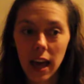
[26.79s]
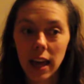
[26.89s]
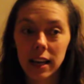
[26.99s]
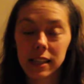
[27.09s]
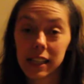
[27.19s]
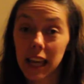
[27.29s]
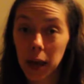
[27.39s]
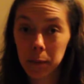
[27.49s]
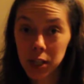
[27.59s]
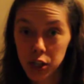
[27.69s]
and he
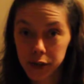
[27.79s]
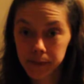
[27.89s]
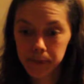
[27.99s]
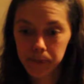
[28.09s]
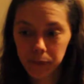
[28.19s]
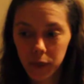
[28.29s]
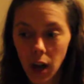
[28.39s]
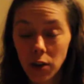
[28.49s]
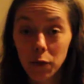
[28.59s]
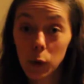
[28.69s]
came in June.
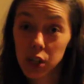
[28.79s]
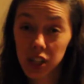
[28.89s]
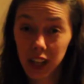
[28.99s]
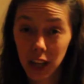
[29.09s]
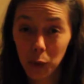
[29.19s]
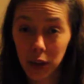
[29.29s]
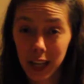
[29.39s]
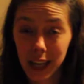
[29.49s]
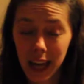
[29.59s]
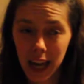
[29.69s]
Unfortunately, when
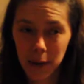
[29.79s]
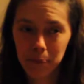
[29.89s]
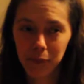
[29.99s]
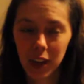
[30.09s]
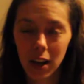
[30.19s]
he came,